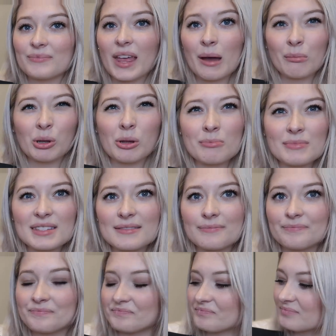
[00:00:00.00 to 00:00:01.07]
emblems
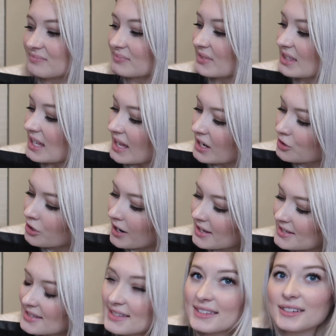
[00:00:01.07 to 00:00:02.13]
and
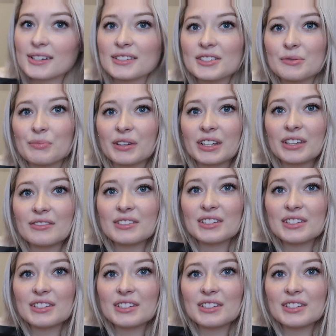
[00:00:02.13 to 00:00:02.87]
crests are super cute